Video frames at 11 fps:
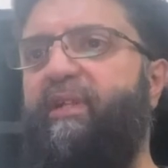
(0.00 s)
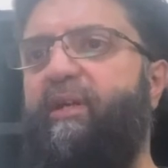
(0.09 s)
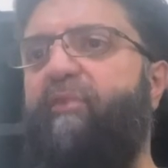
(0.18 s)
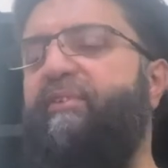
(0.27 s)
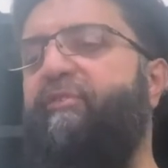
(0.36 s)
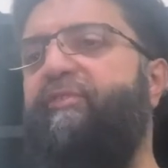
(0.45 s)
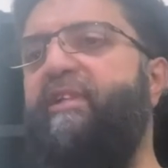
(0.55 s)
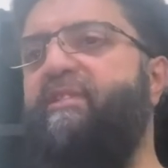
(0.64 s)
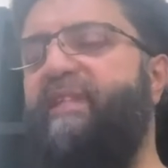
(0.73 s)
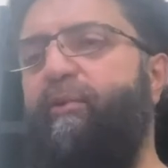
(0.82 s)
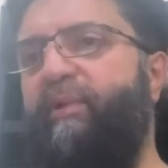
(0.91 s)
of the
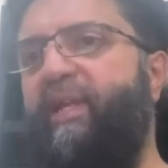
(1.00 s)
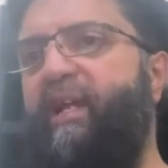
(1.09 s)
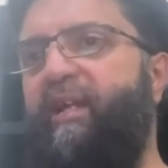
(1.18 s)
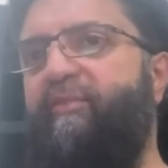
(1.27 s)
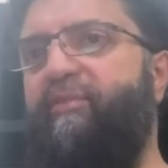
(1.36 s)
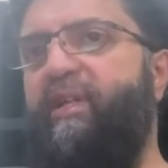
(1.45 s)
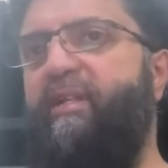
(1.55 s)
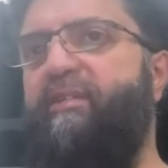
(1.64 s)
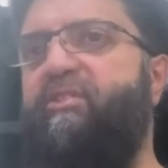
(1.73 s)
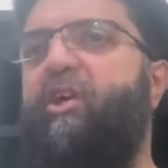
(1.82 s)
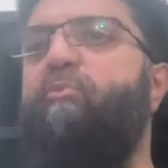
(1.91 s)
friends that we have,
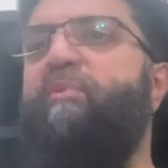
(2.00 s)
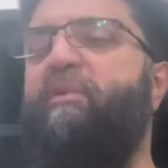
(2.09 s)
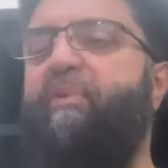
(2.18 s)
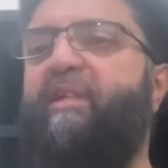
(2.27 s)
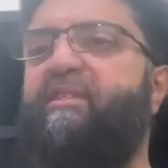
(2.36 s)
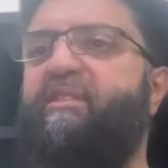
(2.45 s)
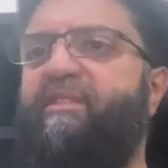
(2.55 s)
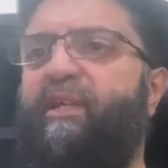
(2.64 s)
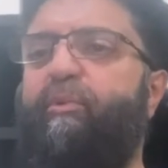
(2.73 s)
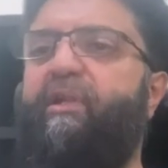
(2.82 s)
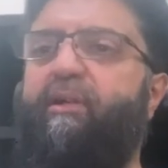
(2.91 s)
so many blessings
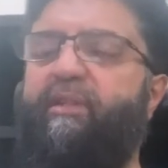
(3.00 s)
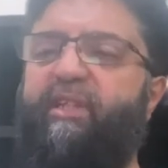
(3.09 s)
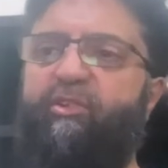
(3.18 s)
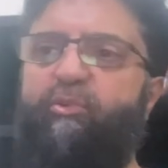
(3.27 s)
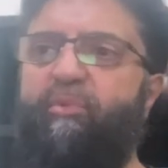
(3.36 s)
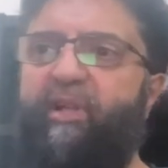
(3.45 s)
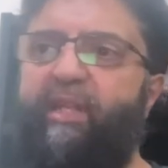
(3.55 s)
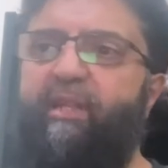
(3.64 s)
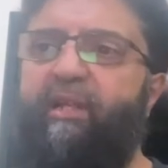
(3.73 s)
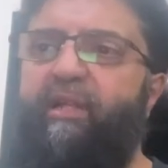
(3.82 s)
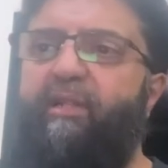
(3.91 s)
that we can't enumerate,
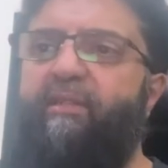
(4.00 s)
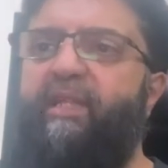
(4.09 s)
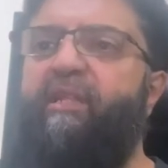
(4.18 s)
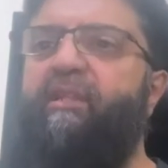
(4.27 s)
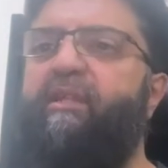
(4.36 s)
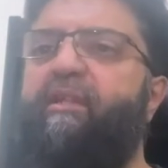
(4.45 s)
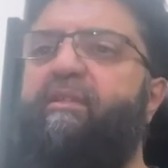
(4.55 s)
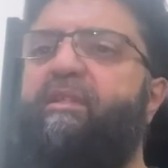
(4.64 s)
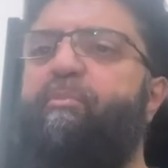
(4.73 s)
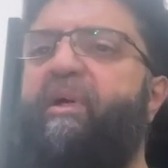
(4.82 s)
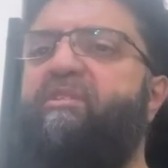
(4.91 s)
then
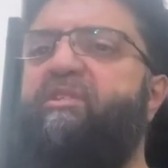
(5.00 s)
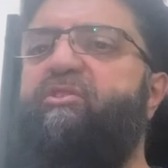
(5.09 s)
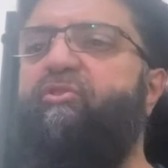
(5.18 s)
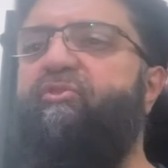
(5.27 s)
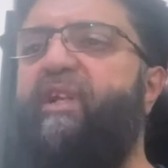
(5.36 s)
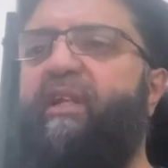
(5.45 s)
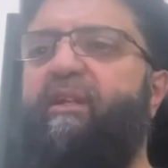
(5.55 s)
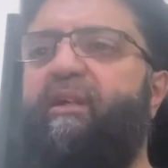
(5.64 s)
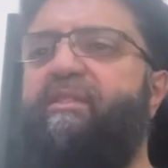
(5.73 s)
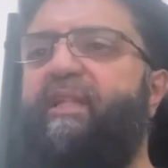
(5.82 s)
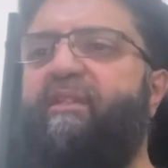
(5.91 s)
the person should
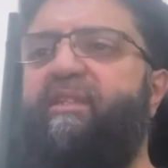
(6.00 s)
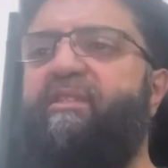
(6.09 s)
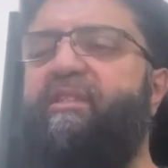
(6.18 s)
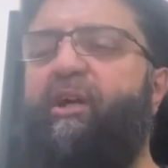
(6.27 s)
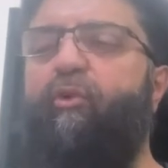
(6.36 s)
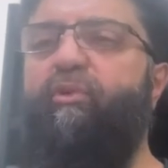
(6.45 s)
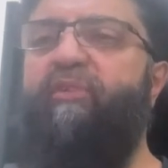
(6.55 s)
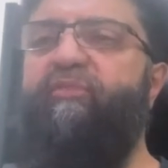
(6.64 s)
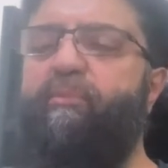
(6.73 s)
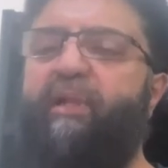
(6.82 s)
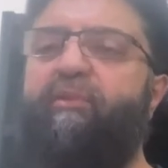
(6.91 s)
recognize that this is only
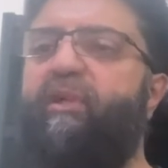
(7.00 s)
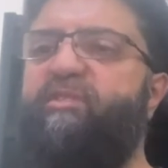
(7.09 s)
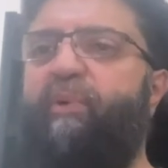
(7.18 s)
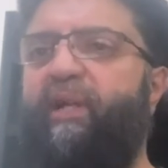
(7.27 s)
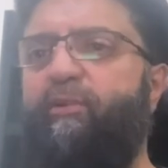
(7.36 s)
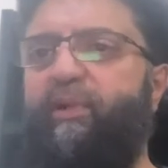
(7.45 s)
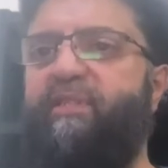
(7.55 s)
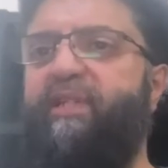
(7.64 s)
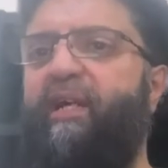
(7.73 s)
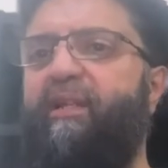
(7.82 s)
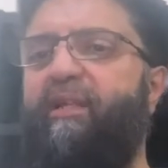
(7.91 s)
from Allah subhanahu wa
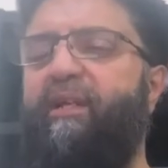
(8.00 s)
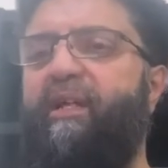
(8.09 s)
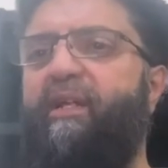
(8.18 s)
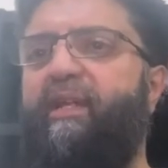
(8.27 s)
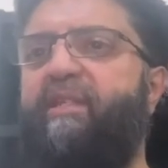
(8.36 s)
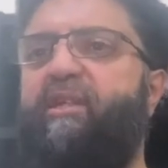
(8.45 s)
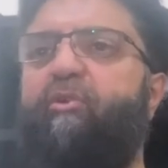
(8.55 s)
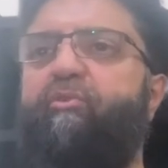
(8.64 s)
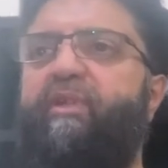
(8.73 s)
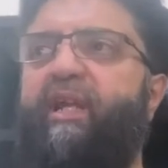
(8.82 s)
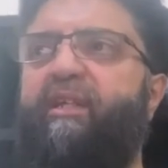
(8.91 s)
ta'ala. It's
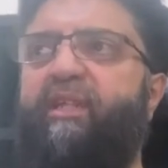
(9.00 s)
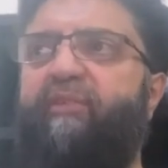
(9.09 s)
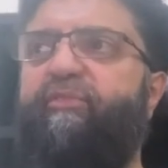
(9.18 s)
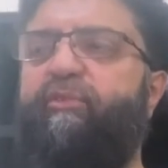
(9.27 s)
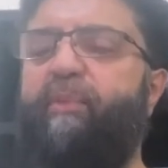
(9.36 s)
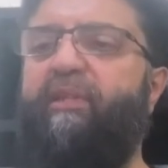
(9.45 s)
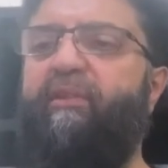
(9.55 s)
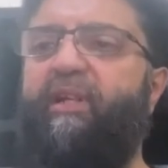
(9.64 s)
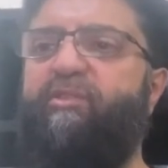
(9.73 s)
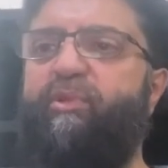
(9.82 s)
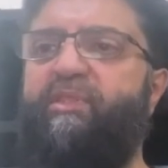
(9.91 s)
only a gift from
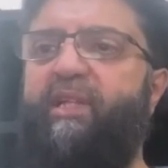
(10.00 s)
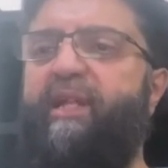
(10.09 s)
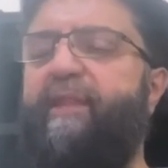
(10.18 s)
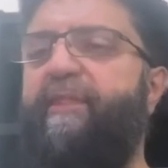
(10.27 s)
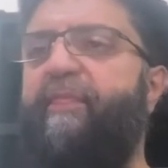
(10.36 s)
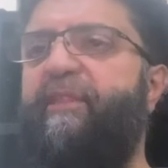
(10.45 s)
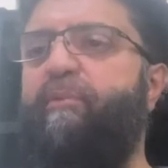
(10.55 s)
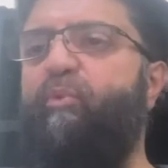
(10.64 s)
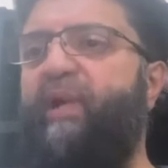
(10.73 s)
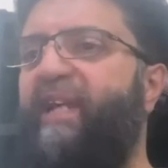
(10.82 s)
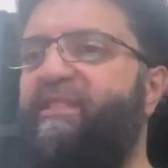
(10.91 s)
Allah azza wa jal and nothing
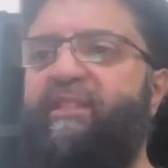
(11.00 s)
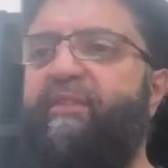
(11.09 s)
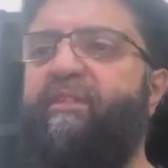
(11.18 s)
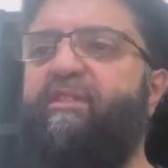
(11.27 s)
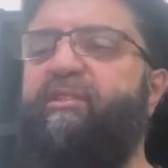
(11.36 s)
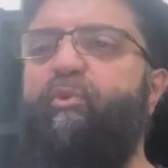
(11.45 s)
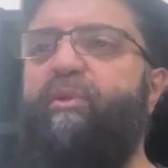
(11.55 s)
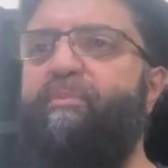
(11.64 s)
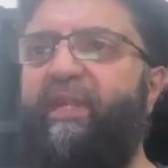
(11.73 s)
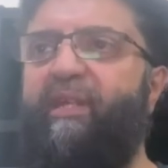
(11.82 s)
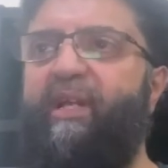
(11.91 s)
more. It has nothing to do with
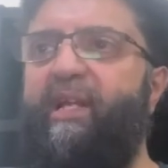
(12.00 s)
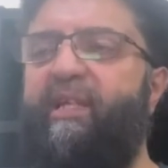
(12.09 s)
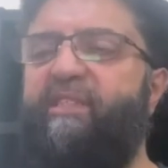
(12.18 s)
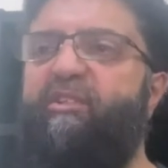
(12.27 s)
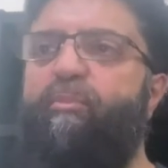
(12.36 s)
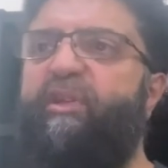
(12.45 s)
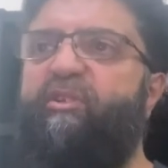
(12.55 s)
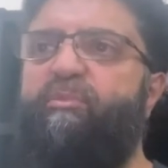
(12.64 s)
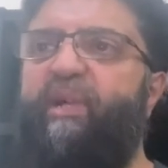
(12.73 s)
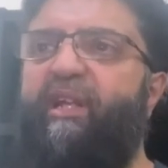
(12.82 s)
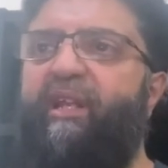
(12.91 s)
me. It's not
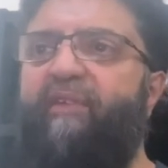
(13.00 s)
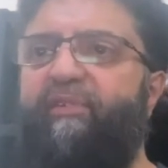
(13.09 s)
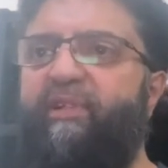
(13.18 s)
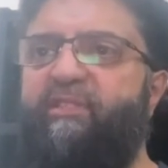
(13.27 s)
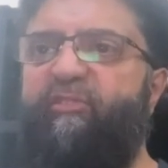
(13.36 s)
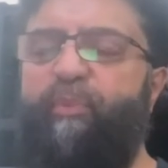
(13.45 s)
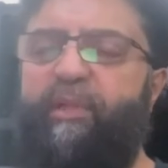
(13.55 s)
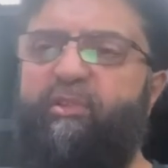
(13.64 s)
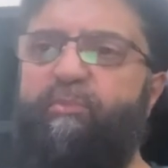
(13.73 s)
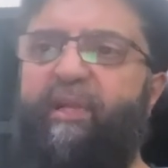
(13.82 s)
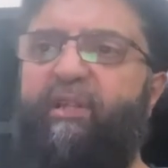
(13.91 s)
because of my cleverness or
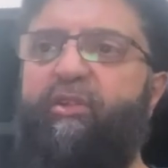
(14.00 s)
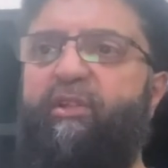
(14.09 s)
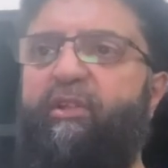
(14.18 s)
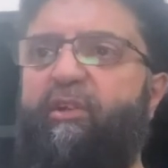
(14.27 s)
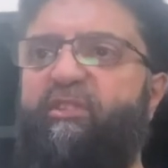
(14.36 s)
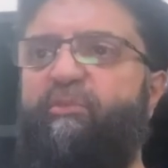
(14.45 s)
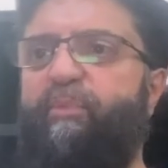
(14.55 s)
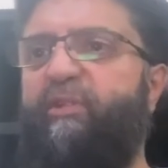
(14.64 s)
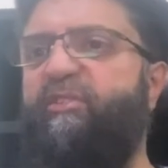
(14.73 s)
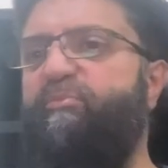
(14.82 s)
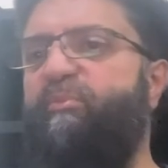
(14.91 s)
because of my good looks or
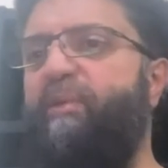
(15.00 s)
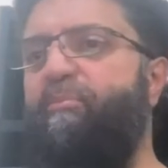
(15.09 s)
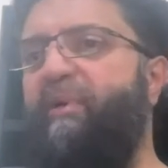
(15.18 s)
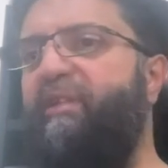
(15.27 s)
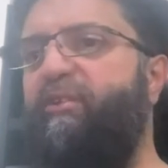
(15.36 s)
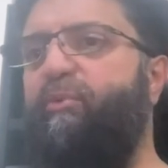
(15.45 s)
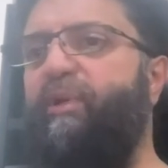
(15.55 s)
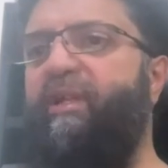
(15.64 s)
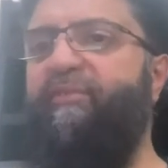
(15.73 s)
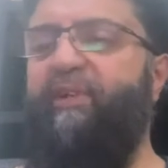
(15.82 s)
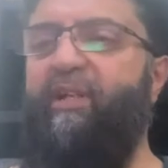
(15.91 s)
because of my money or
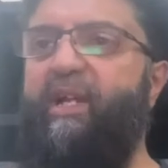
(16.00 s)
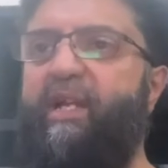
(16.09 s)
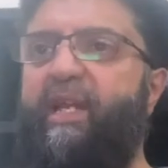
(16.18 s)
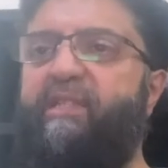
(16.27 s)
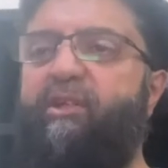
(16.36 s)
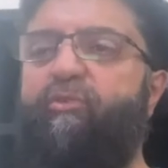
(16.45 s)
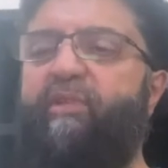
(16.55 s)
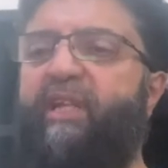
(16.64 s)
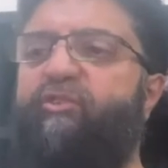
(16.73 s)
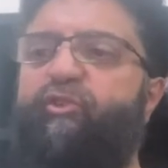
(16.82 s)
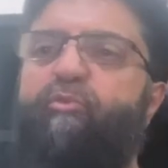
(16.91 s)
whatever. It's only
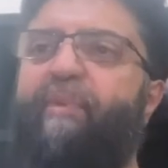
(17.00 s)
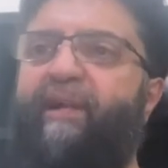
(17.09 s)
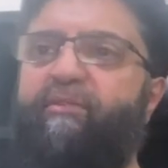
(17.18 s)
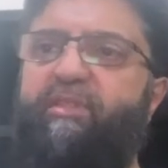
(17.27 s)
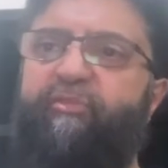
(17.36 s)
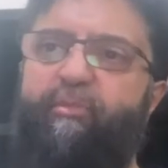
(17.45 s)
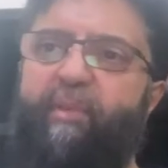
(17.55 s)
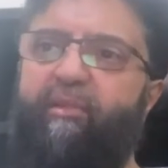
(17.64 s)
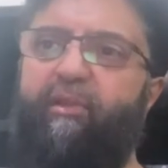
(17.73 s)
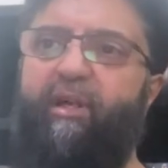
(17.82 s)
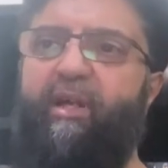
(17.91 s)
a true bounty from
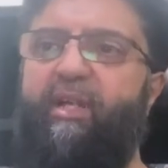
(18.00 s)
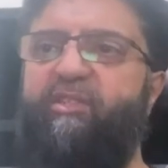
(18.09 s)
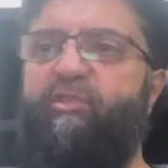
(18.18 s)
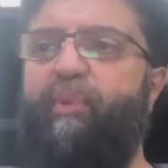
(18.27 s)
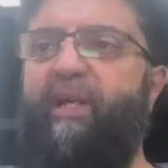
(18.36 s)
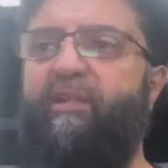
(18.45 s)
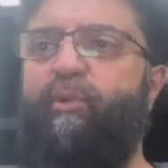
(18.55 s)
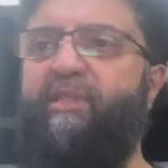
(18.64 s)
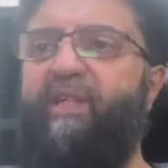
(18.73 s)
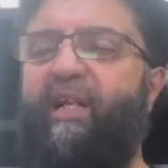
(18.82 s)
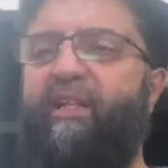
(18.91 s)
Allah subhanahu wa
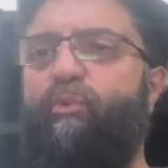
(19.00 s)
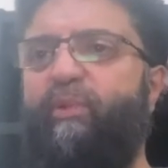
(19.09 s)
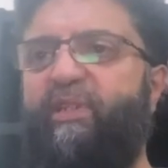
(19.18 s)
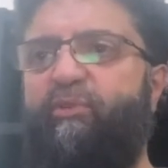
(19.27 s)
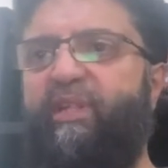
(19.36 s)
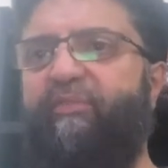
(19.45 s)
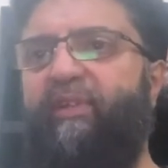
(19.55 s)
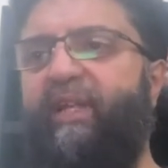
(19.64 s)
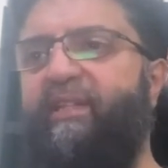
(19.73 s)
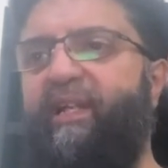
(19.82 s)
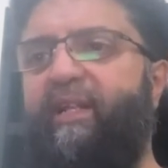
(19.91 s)
ta'ala. When you live
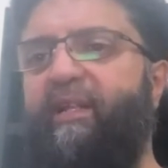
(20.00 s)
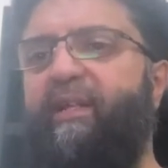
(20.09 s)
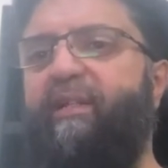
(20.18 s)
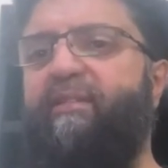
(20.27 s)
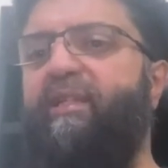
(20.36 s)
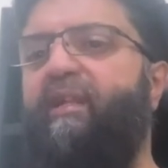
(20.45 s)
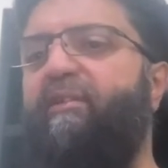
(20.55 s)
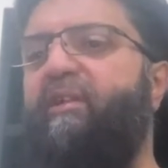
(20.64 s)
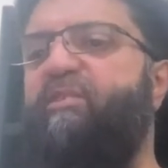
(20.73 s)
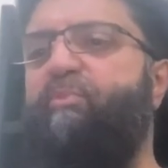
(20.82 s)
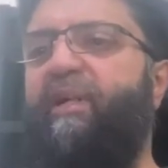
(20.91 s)
like that, then
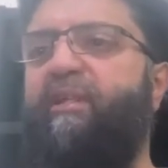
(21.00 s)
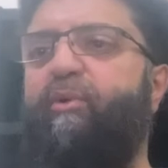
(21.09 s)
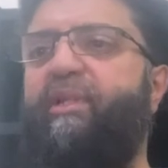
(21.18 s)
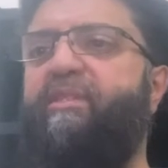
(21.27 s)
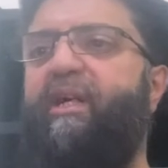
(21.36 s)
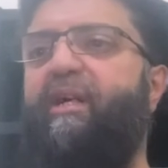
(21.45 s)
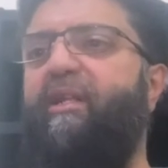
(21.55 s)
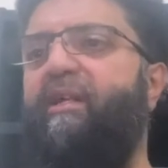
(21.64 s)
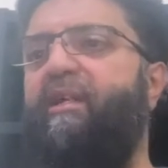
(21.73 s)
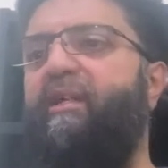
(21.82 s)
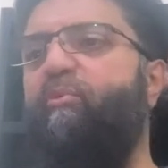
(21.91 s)
Allah subhanahu wa
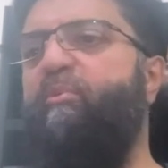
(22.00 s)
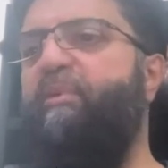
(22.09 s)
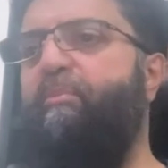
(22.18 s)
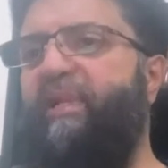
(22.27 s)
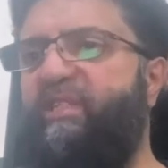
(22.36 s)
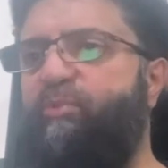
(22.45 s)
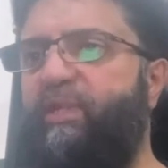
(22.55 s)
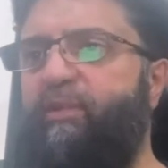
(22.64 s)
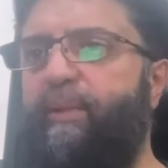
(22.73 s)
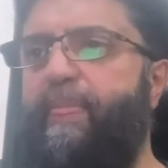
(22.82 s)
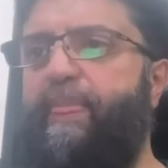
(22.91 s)
ta'ala will be pleased with you.